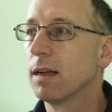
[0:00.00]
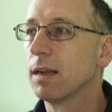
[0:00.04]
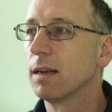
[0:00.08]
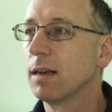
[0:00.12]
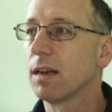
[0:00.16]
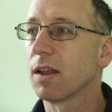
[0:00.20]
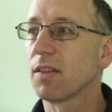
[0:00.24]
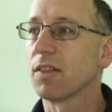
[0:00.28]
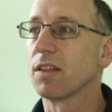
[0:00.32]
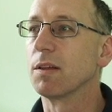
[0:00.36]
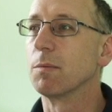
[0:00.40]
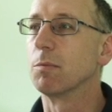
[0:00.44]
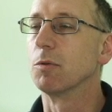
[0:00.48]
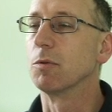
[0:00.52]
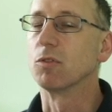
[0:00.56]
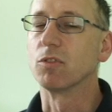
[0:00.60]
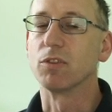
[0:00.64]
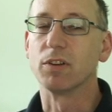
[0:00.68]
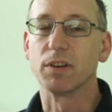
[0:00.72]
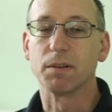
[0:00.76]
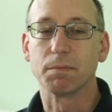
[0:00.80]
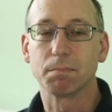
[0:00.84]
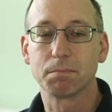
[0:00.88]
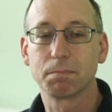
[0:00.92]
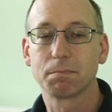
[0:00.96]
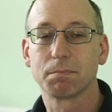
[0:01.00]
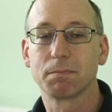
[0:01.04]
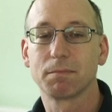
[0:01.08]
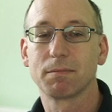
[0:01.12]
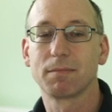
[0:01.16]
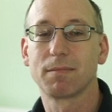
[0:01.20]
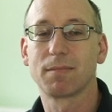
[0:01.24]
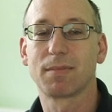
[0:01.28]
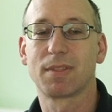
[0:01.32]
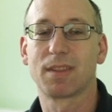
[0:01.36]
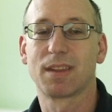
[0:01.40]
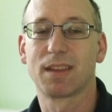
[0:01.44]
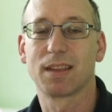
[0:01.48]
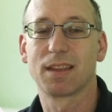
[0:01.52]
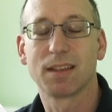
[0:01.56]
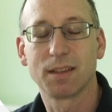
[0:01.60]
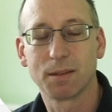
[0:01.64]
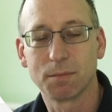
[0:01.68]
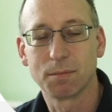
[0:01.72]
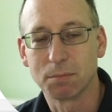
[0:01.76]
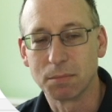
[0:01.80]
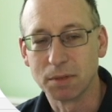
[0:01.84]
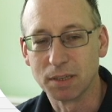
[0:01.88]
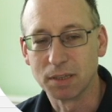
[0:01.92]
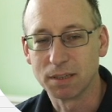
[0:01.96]
Nothing important,
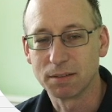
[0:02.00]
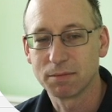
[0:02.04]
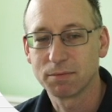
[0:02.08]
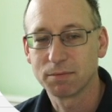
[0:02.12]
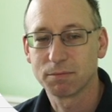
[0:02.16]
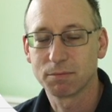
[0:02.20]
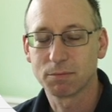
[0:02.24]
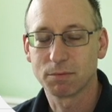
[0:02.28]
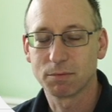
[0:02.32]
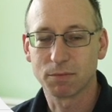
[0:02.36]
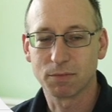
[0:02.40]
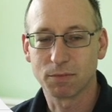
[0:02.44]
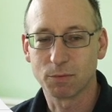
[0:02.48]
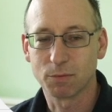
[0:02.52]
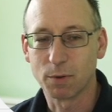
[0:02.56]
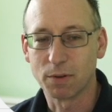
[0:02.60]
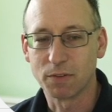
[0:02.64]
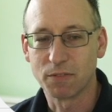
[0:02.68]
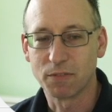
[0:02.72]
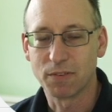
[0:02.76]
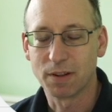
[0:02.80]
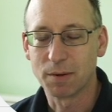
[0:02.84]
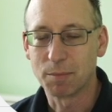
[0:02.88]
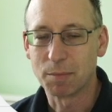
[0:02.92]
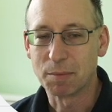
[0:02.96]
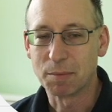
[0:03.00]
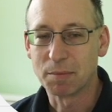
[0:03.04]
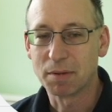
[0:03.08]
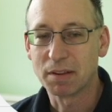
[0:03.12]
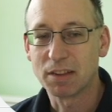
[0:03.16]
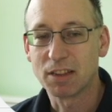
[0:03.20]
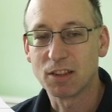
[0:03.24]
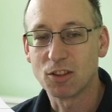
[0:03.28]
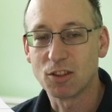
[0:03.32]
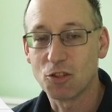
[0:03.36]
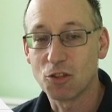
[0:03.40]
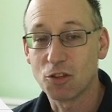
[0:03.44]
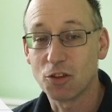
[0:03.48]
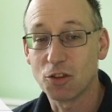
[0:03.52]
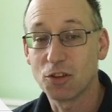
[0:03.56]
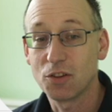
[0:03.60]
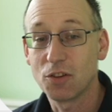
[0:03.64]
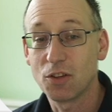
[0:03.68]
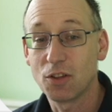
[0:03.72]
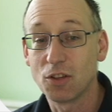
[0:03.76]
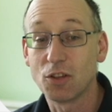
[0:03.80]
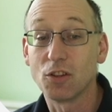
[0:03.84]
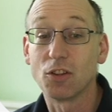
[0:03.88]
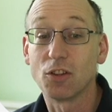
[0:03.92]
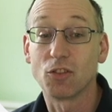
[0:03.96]
but when family message you,
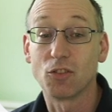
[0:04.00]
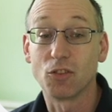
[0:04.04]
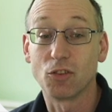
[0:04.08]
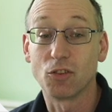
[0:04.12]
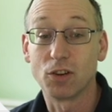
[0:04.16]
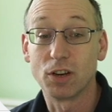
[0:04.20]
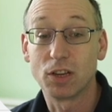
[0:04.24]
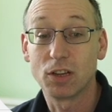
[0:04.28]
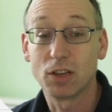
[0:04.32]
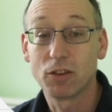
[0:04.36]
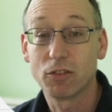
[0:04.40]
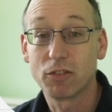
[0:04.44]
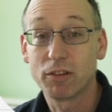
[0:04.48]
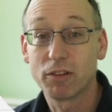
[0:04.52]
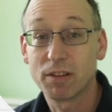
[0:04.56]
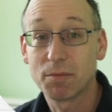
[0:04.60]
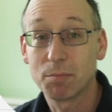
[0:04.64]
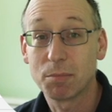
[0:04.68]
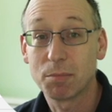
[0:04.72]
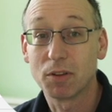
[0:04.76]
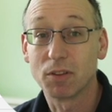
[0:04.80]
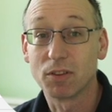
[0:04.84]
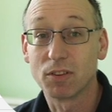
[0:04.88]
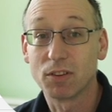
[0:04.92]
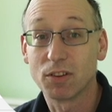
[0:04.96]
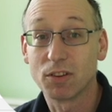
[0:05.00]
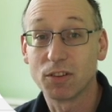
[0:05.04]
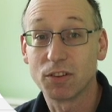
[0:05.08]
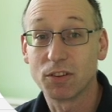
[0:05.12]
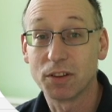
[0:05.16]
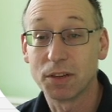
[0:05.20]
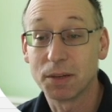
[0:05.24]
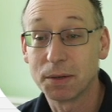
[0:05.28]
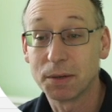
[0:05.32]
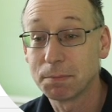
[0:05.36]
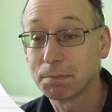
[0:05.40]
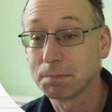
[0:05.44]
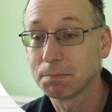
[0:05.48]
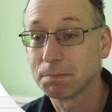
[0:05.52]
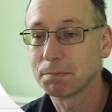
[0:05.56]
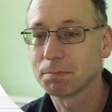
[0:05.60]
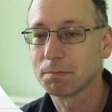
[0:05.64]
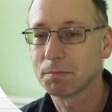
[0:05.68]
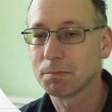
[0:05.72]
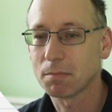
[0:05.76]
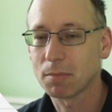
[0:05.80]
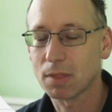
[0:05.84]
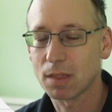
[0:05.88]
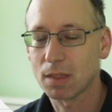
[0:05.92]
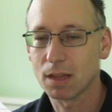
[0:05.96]
you do need to respond, don't you?
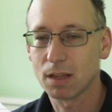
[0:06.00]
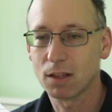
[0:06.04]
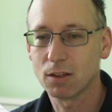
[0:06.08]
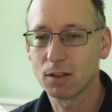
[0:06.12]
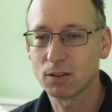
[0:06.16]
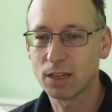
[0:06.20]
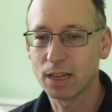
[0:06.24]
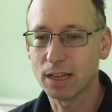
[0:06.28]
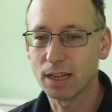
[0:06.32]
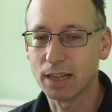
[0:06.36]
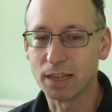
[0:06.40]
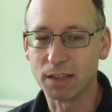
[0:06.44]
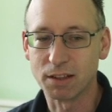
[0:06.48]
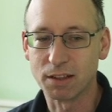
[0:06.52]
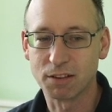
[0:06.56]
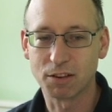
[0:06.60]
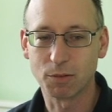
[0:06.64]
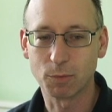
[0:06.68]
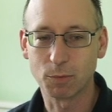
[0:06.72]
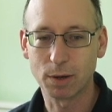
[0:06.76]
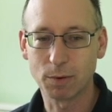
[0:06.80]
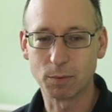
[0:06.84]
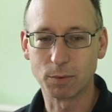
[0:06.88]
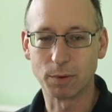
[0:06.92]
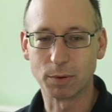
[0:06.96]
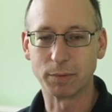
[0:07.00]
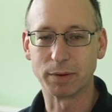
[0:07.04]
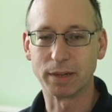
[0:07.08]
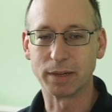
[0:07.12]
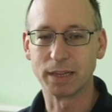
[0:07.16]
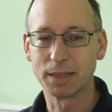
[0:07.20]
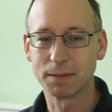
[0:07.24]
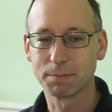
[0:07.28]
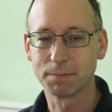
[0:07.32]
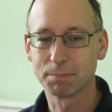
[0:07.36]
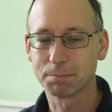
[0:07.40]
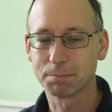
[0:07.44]
Okay, so where were we?